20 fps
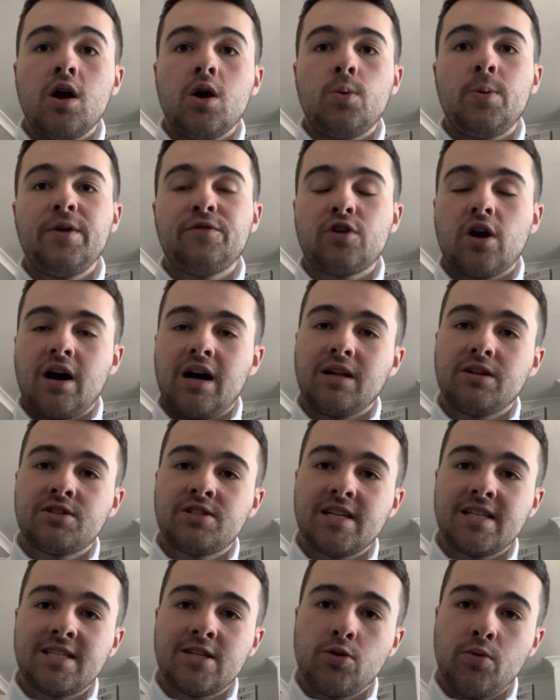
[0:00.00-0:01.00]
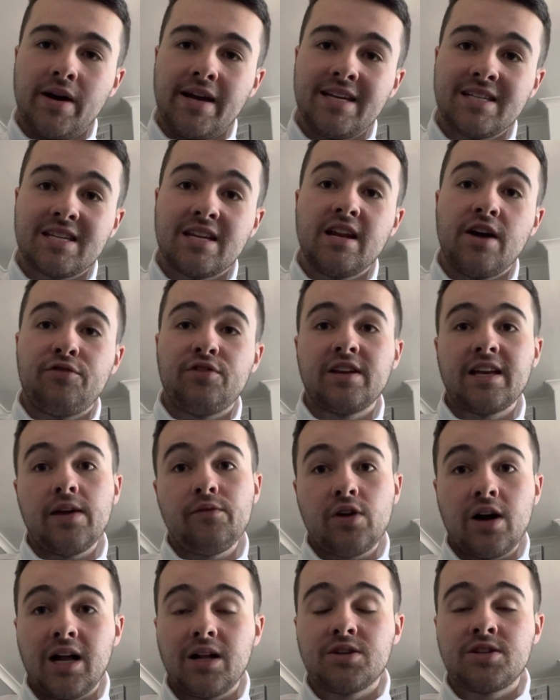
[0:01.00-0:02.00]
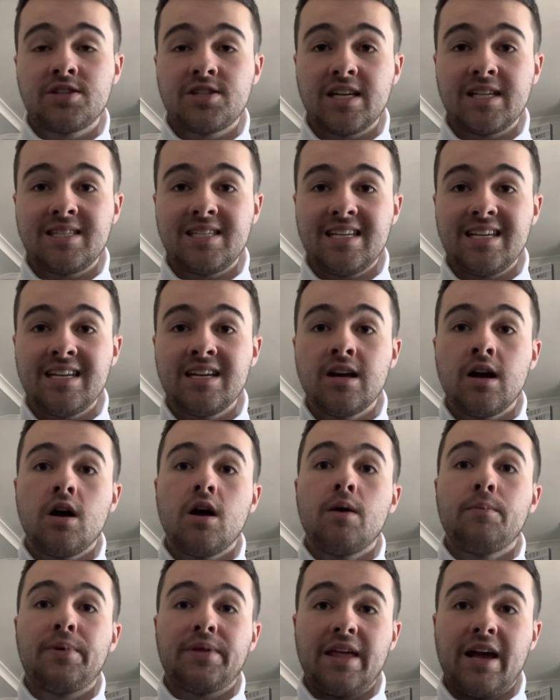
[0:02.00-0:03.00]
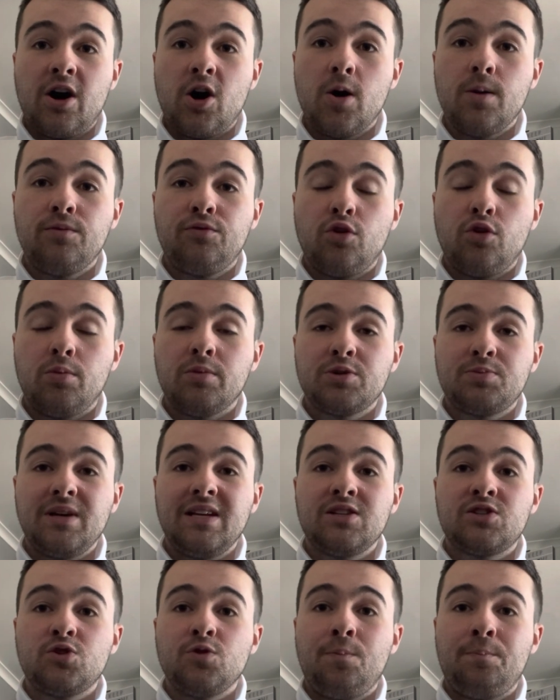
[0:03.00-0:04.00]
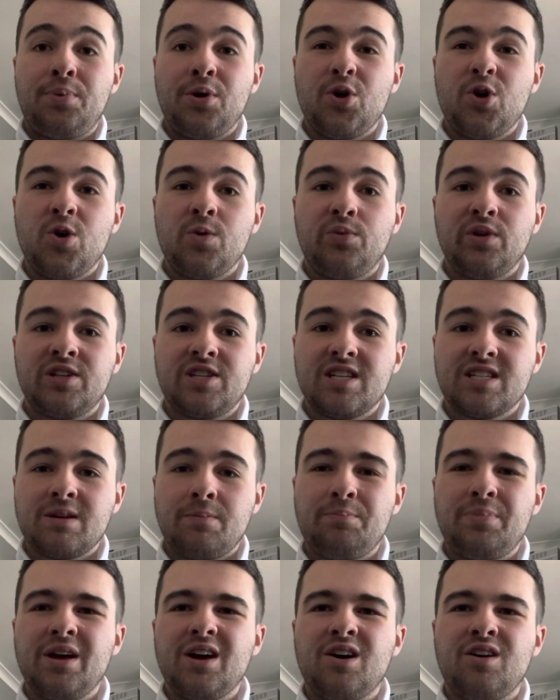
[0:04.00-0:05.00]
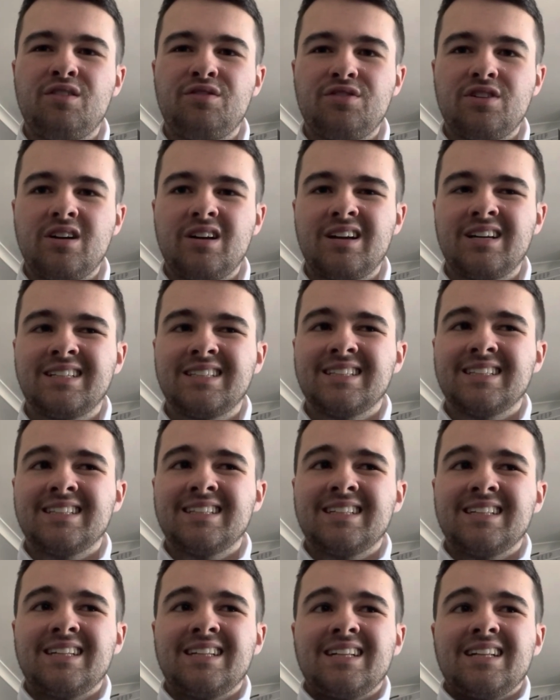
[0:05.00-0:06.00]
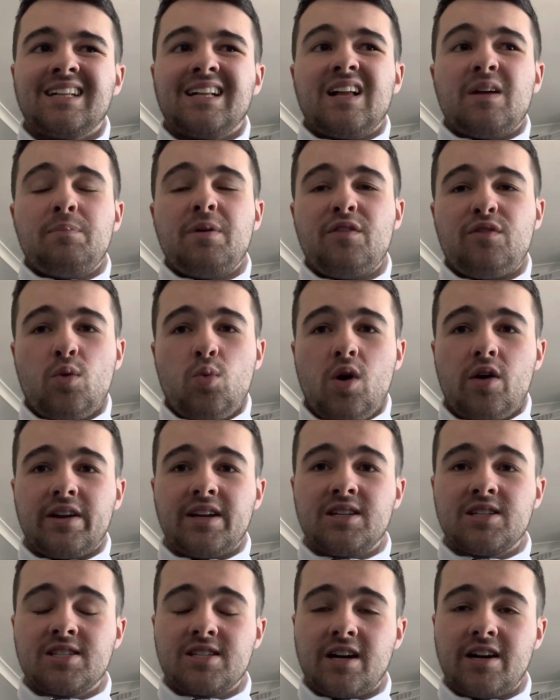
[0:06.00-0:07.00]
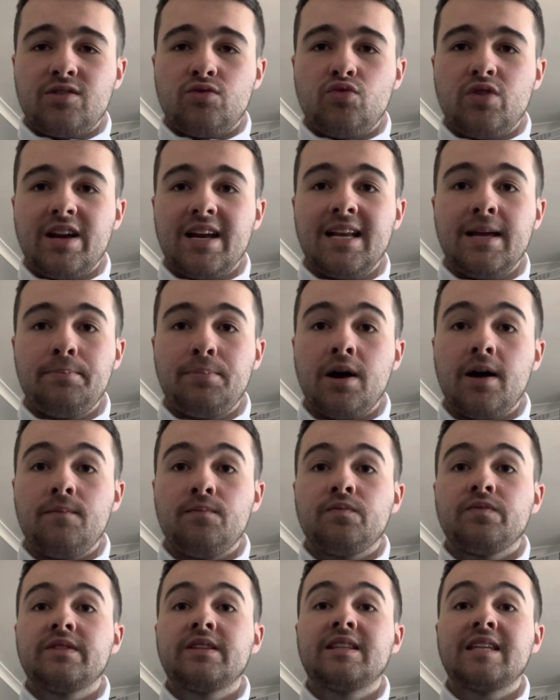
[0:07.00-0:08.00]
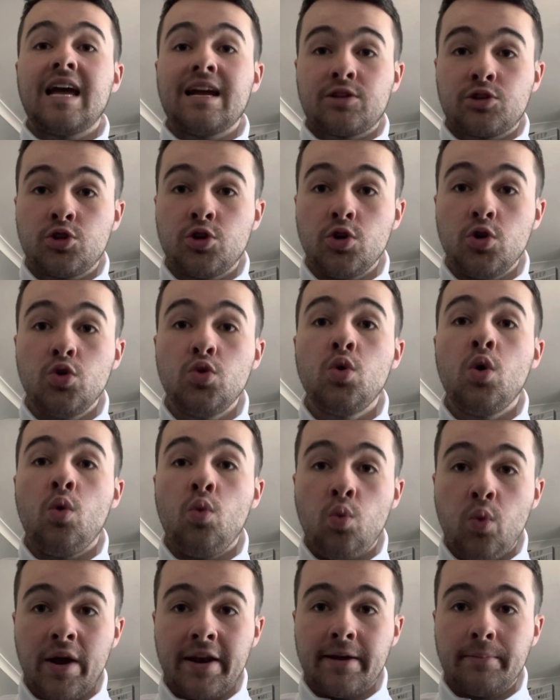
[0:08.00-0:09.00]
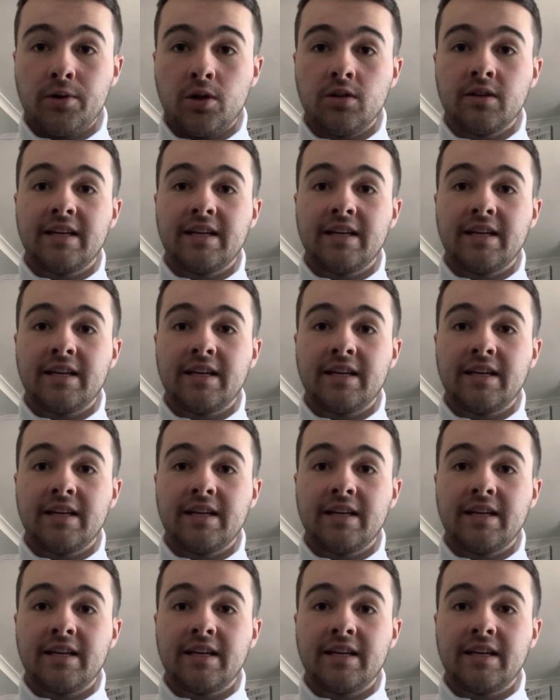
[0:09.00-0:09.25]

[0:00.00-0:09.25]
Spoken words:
We've got Hull City away. It's a nothing game for Hull City, but their home form has been superb, which is a bit of a bit of a worrying sign, really, but they're two winnable